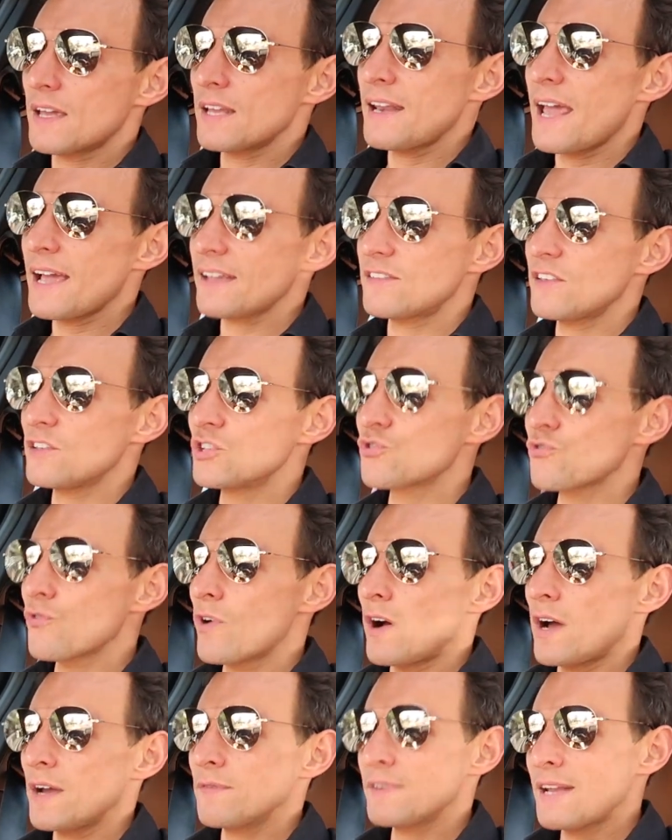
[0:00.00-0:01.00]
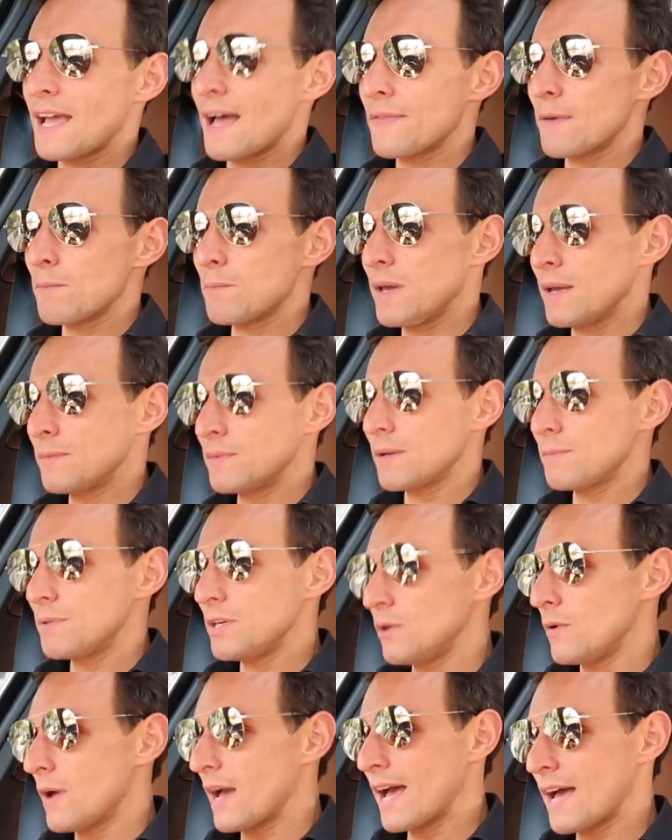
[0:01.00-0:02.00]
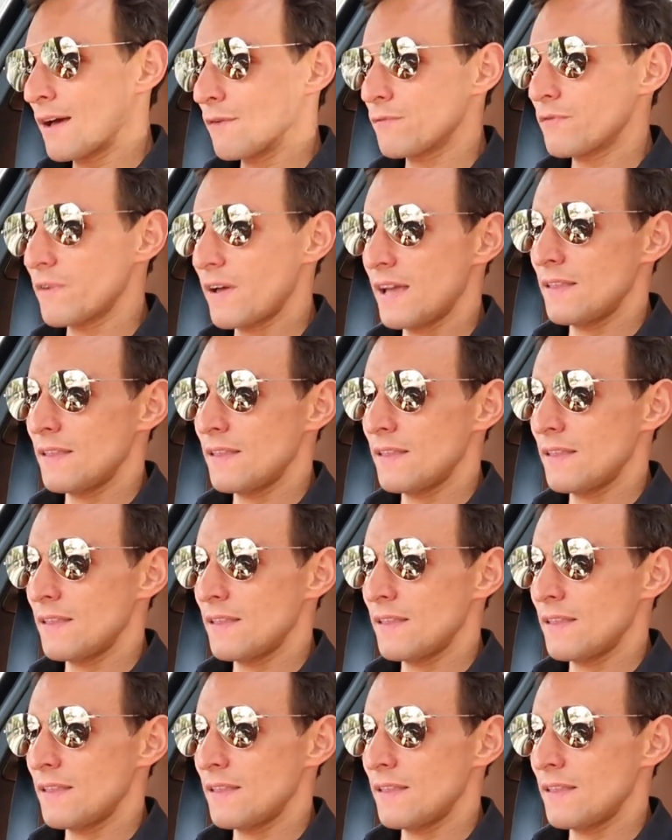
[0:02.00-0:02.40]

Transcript: connected drive now that BMW have,